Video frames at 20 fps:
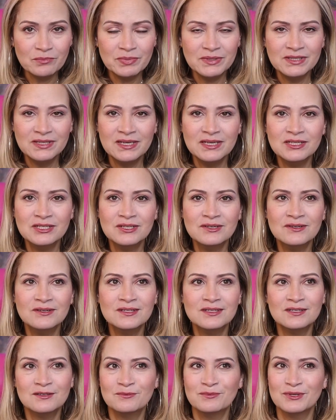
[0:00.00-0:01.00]

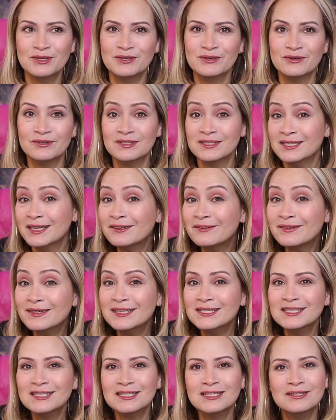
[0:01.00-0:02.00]
petitions and with your
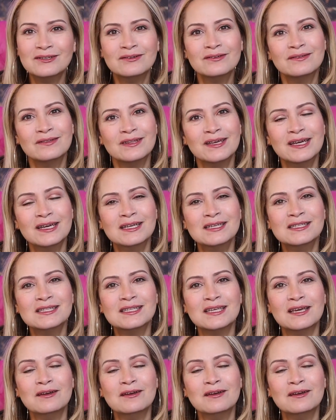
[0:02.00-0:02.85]
secrets and your things.